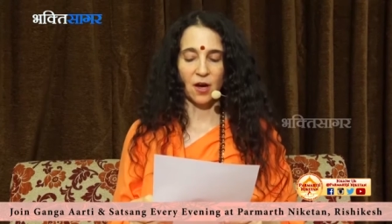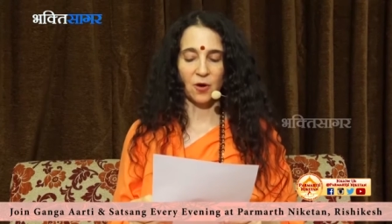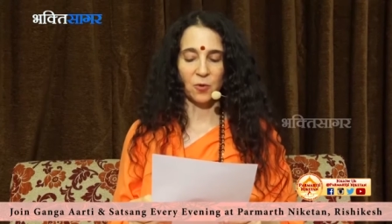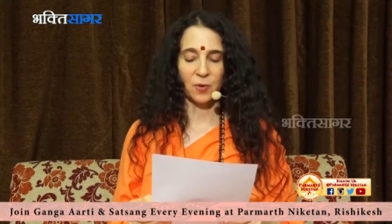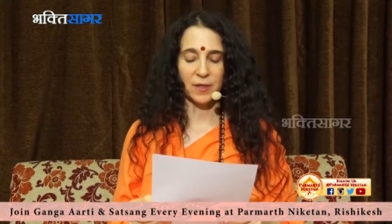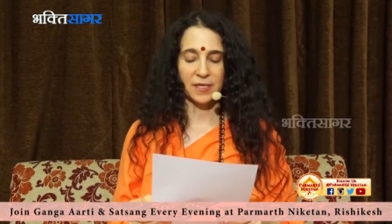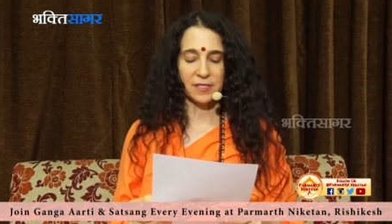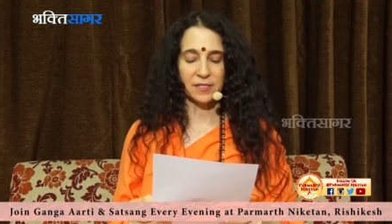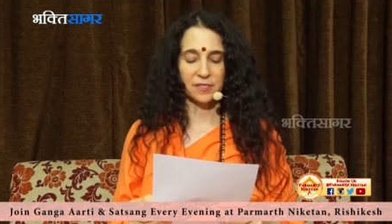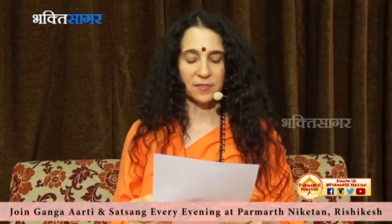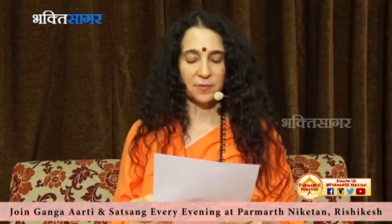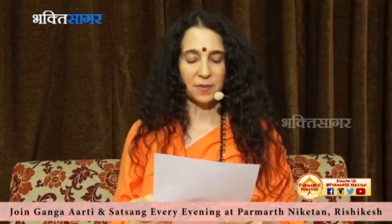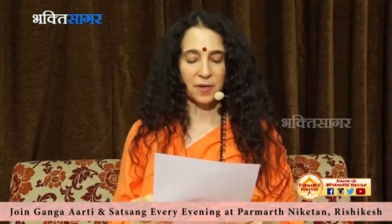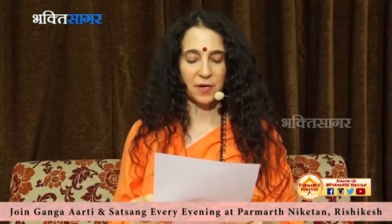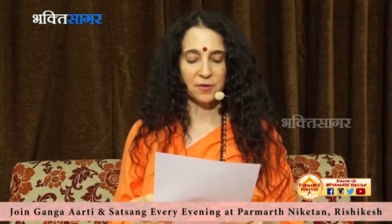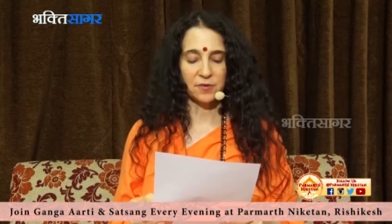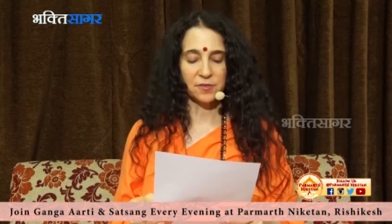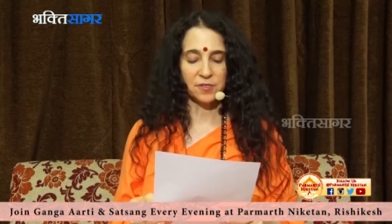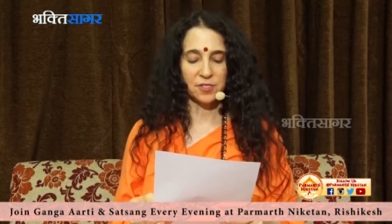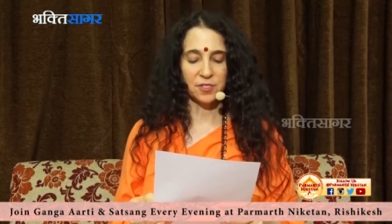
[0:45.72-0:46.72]
Are we
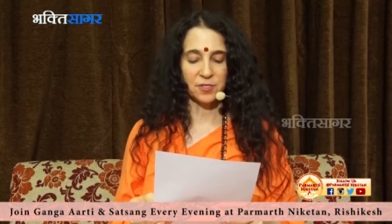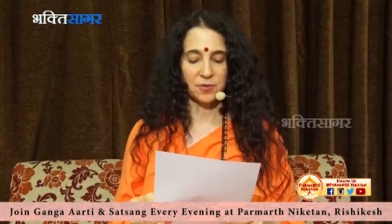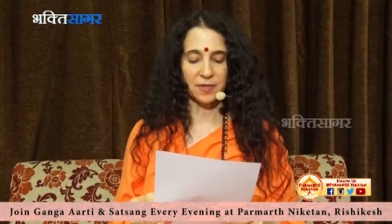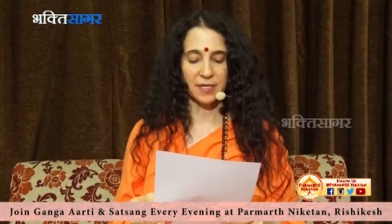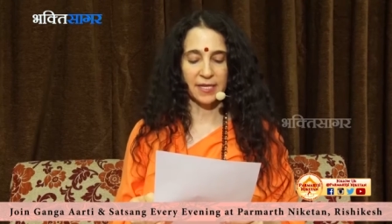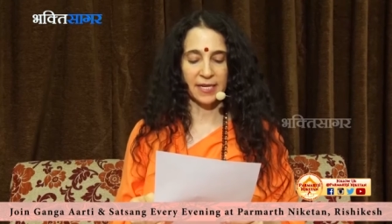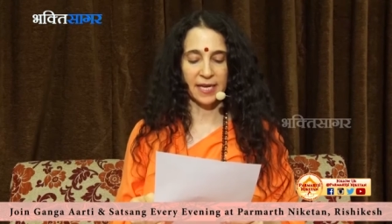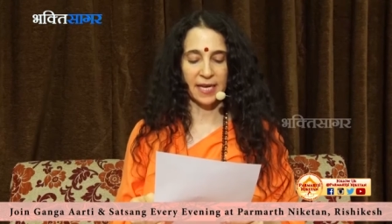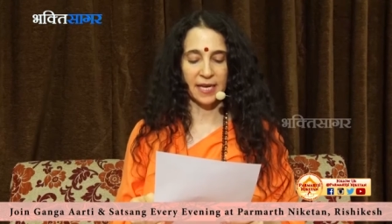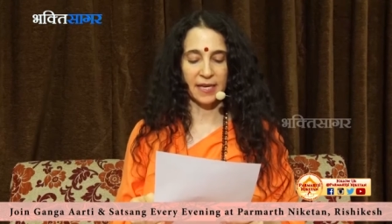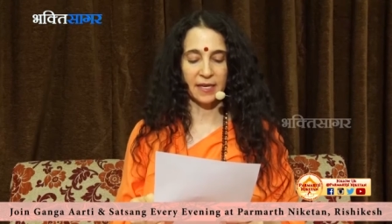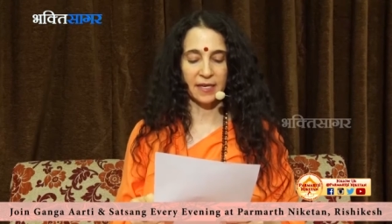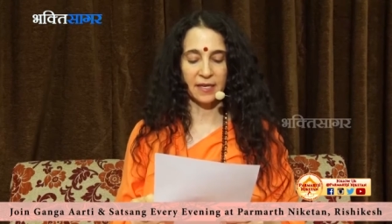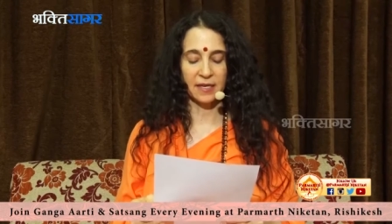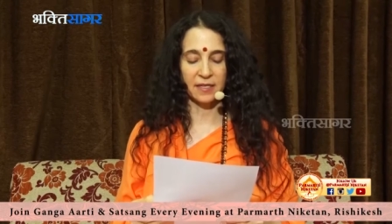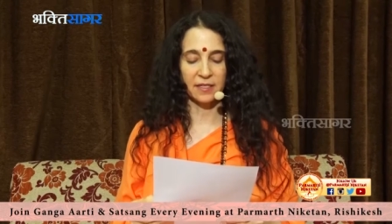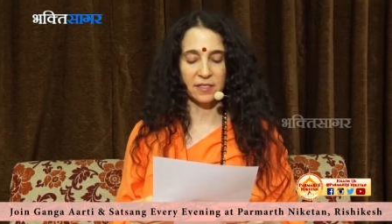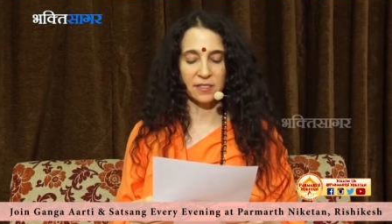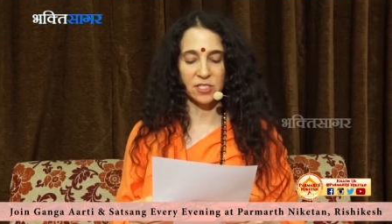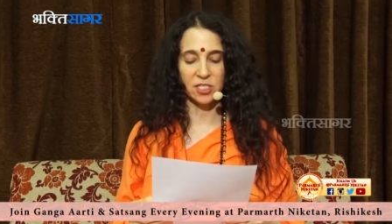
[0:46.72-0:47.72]
supposed to
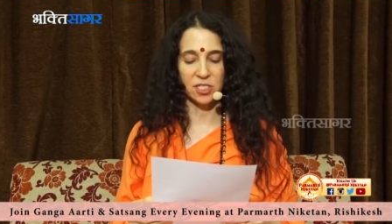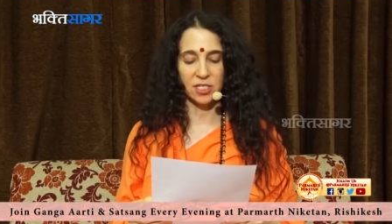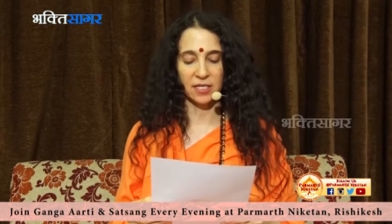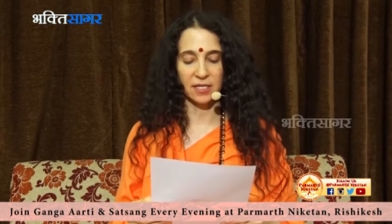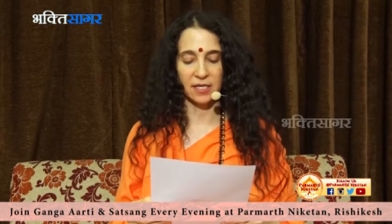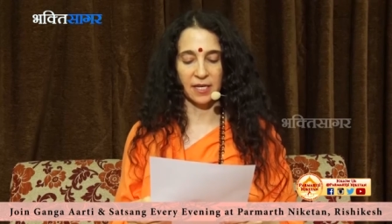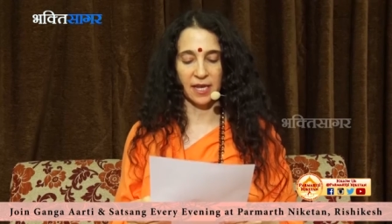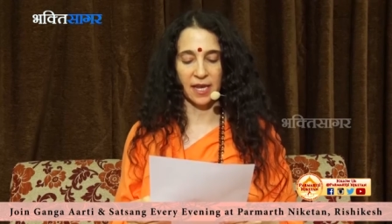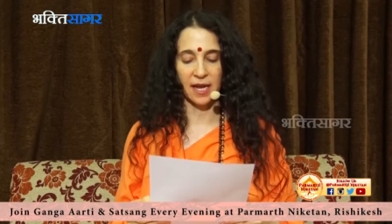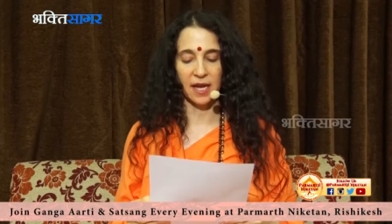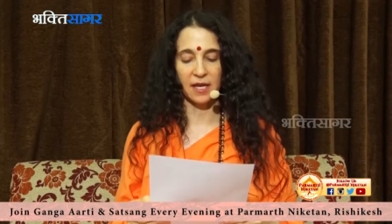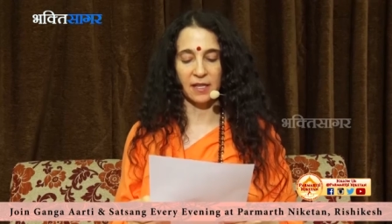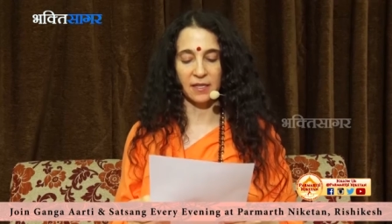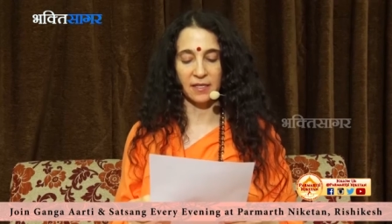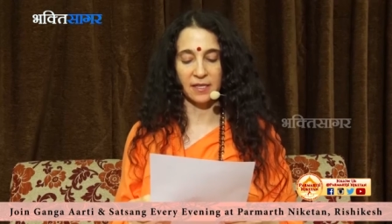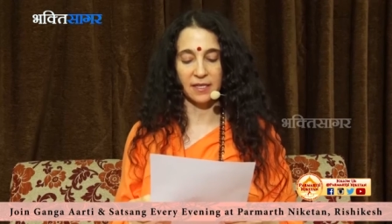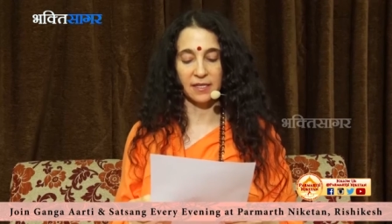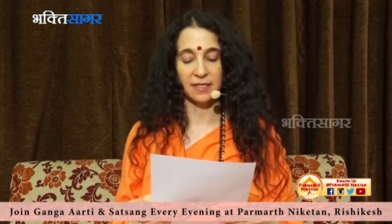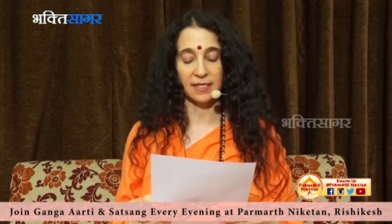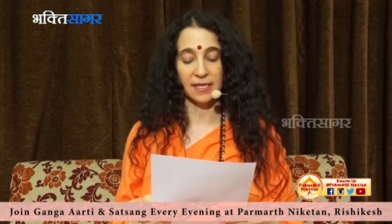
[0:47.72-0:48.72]
engage in
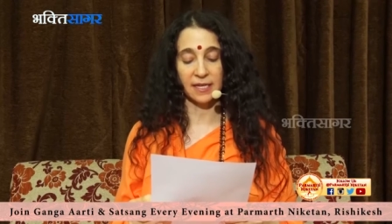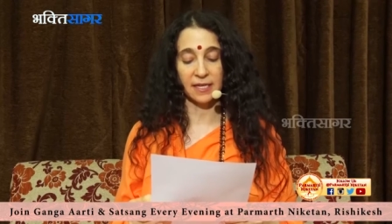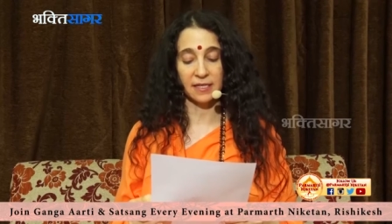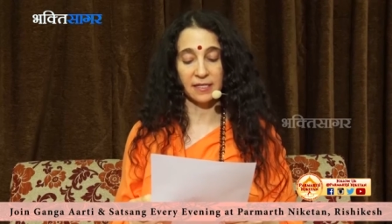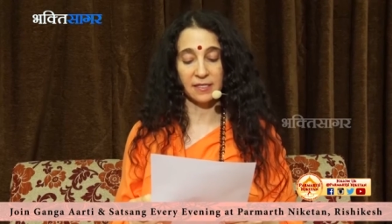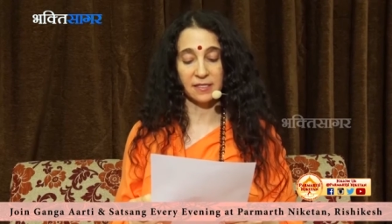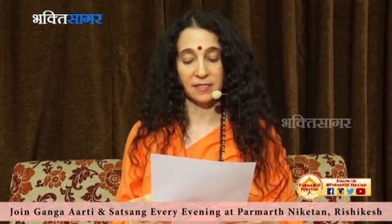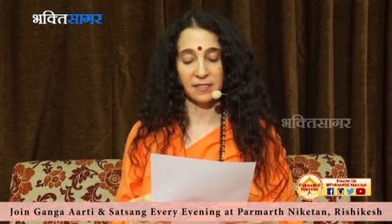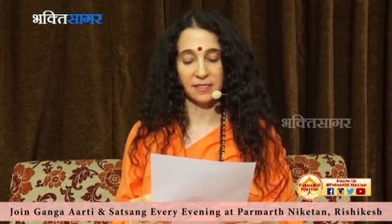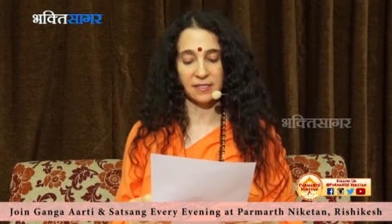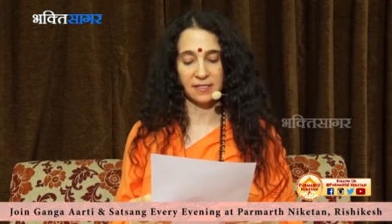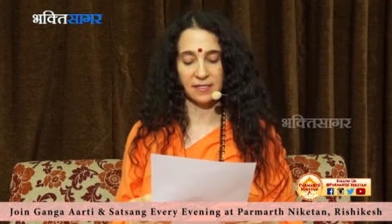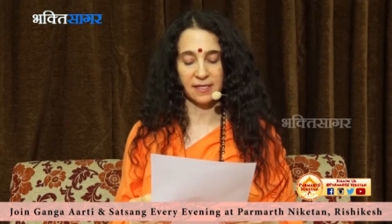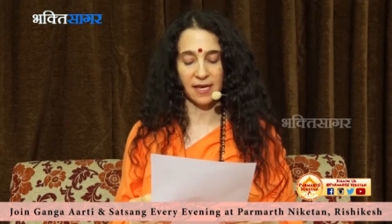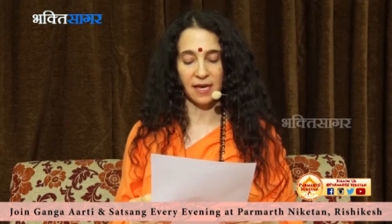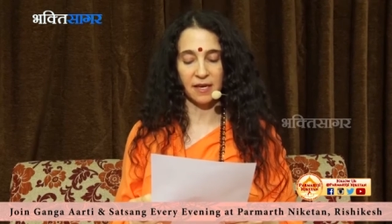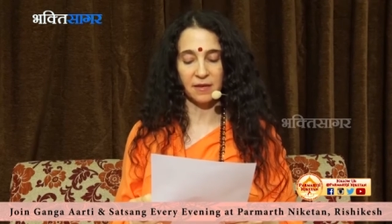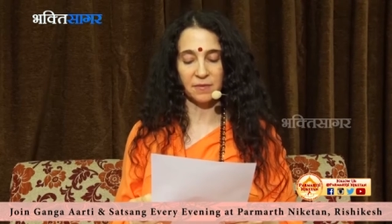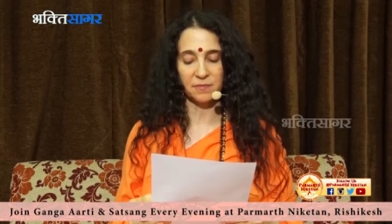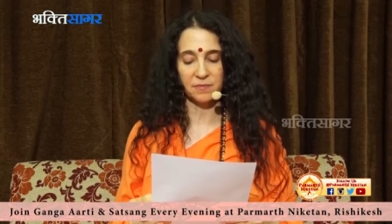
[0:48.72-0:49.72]
calculated
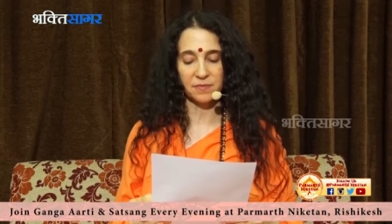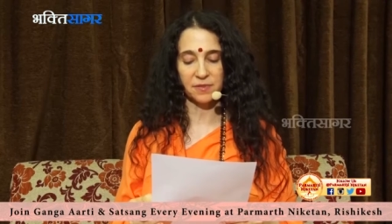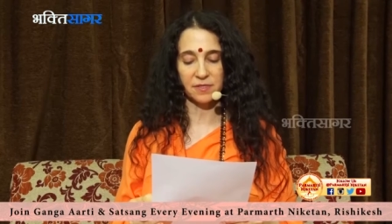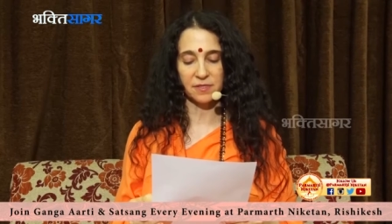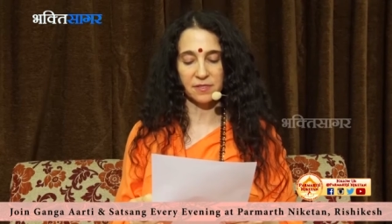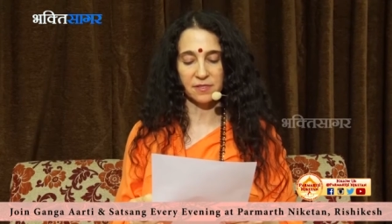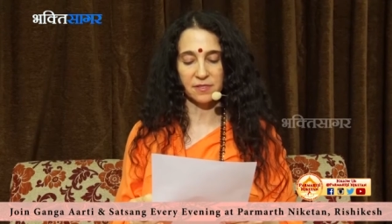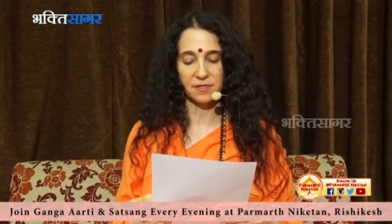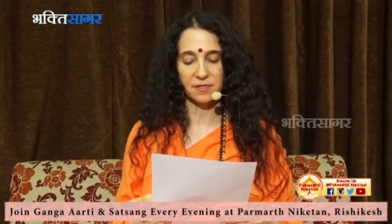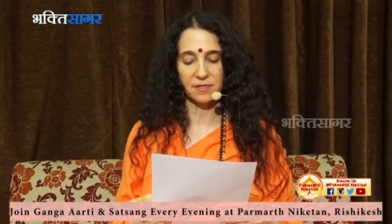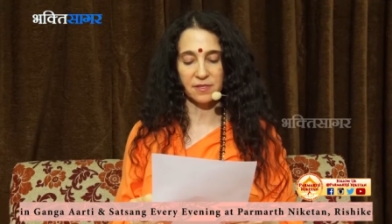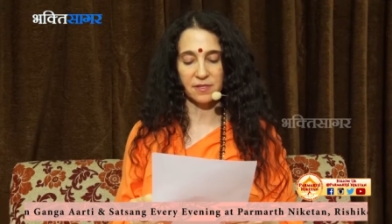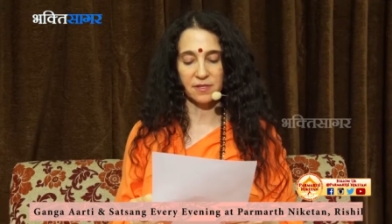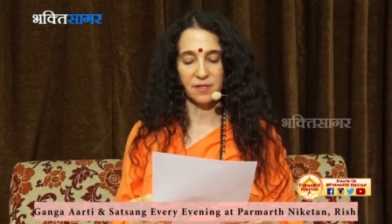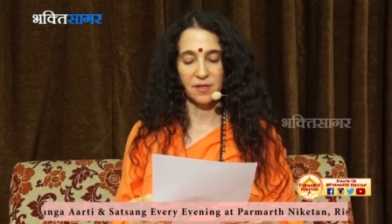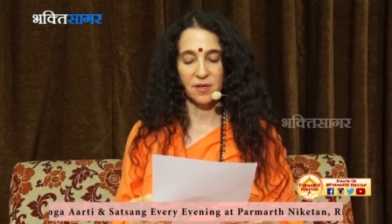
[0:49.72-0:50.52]
steps,